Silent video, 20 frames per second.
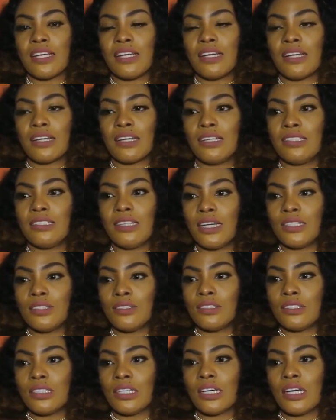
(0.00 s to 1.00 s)
I
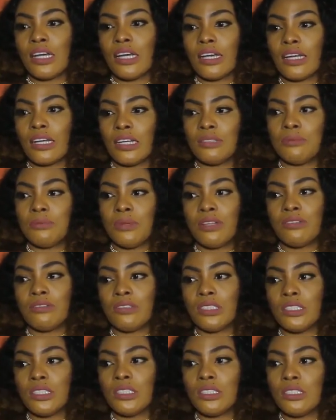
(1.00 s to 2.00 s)
don't think I can
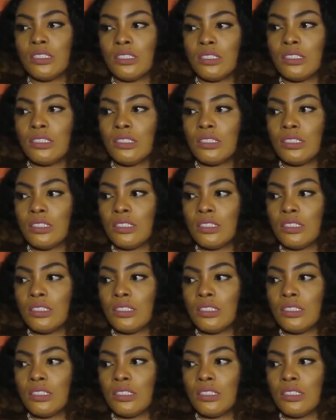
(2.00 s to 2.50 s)
marry